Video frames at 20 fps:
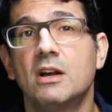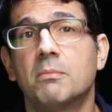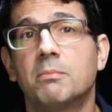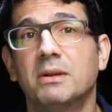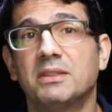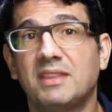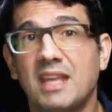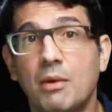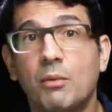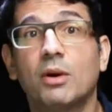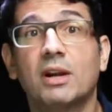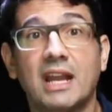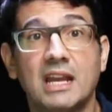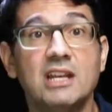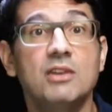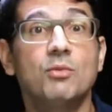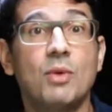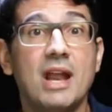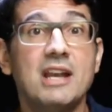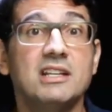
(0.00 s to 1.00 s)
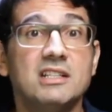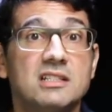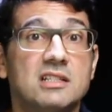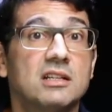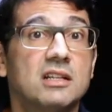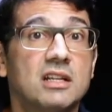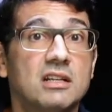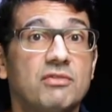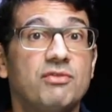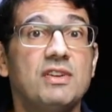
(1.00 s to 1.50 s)
But they were getting ready
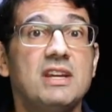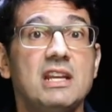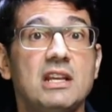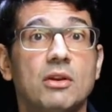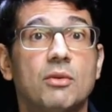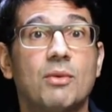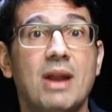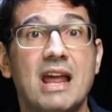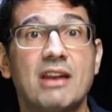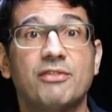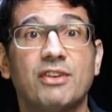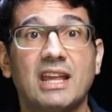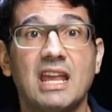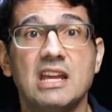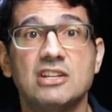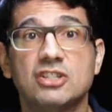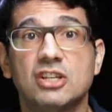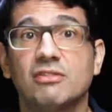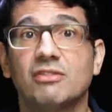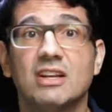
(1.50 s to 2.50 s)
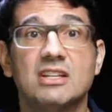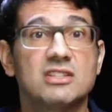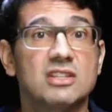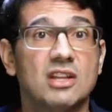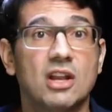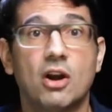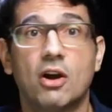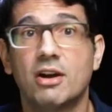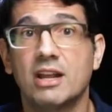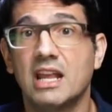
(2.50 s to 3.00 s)
to convene the ratification events, and
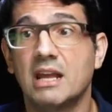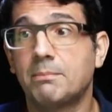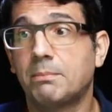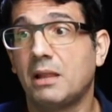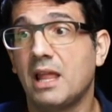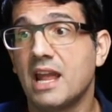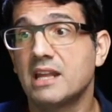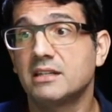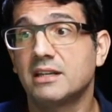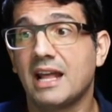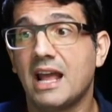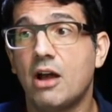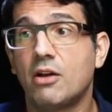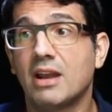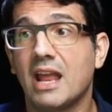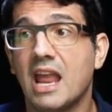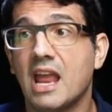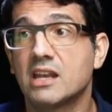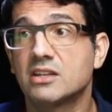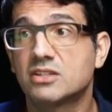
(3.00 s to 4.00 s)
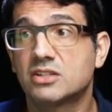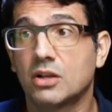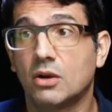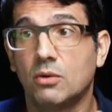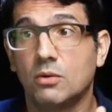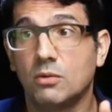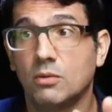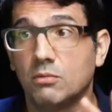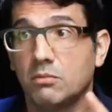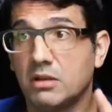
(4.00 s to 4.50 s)
they already had planned it out, and
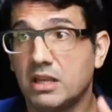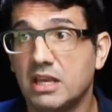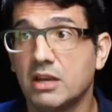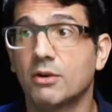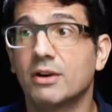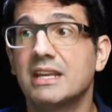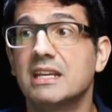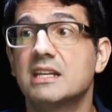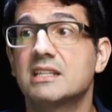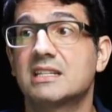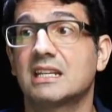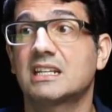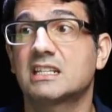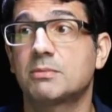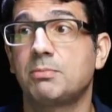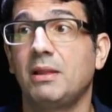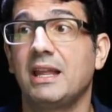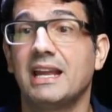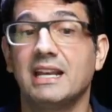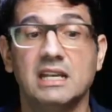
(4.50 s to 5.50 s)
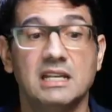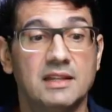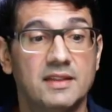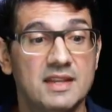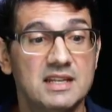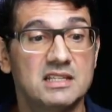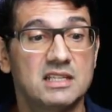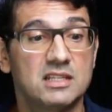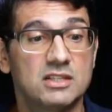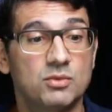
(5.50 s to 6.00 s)
so here he is explaining,
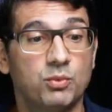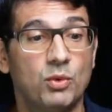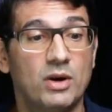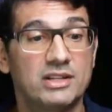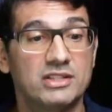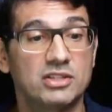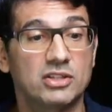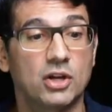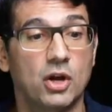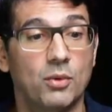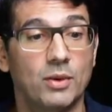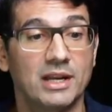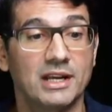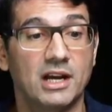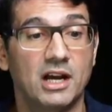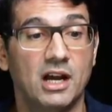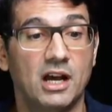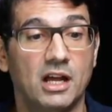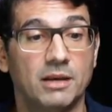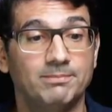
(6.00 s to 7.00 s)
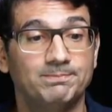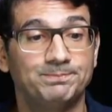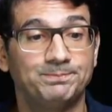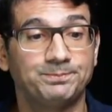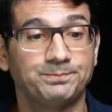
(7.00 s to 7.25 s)
this is what's going on.